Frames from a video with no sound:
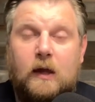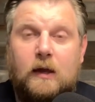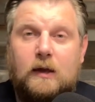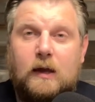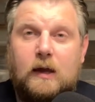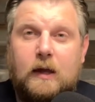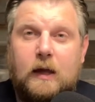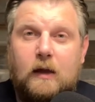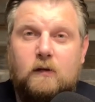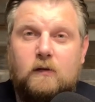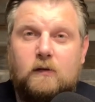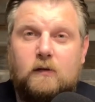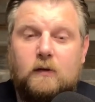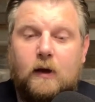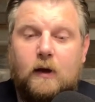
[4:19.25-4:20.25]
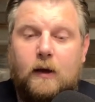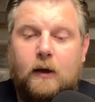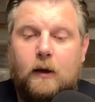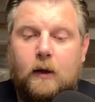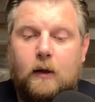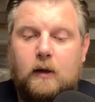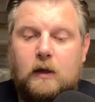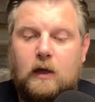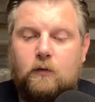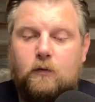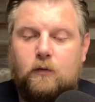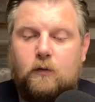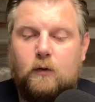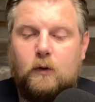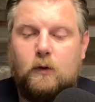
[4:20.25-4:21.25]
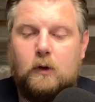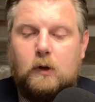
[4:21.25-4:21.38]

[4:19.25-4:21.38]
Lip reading: In any case, if